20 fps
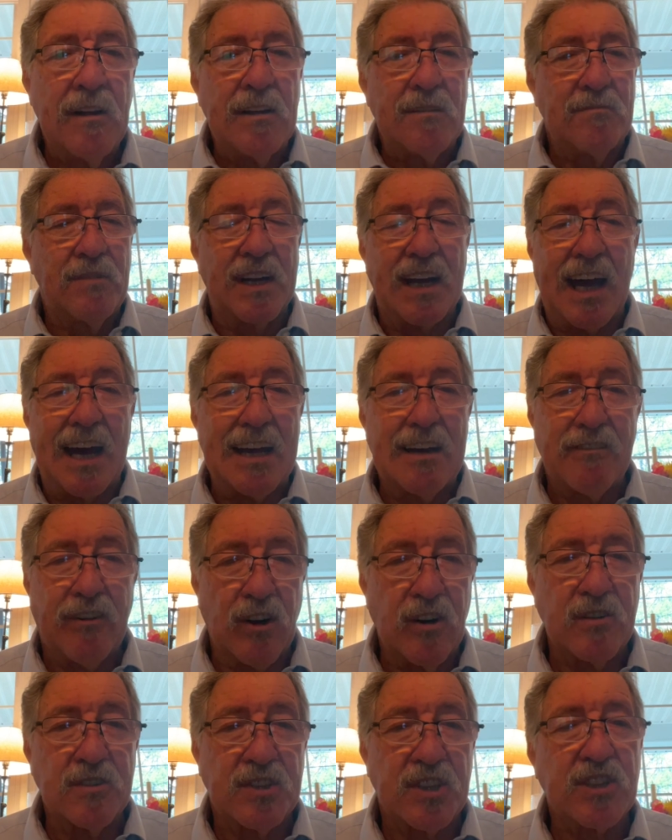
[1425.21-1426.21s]
but I have
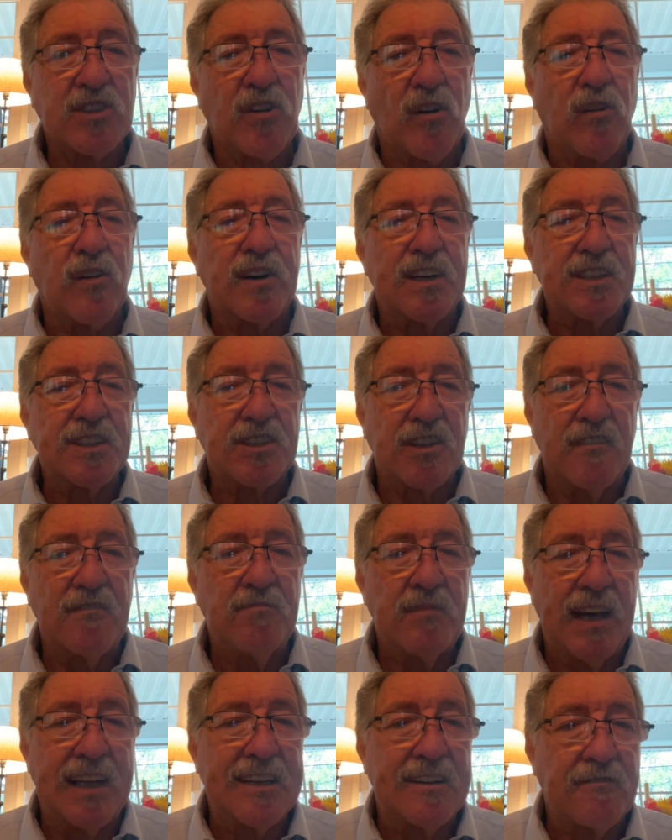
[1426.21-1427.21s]
heard stories of
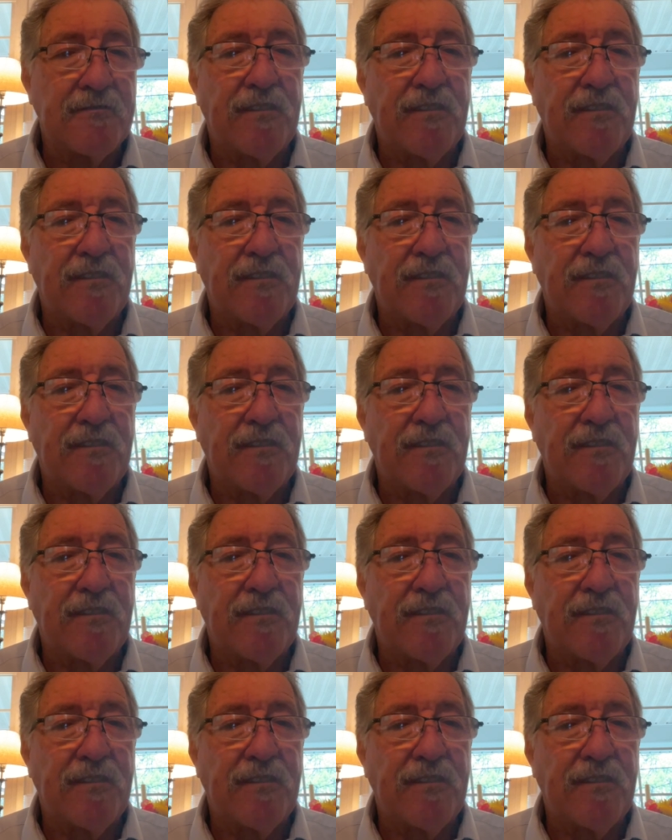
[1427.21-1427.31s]
men in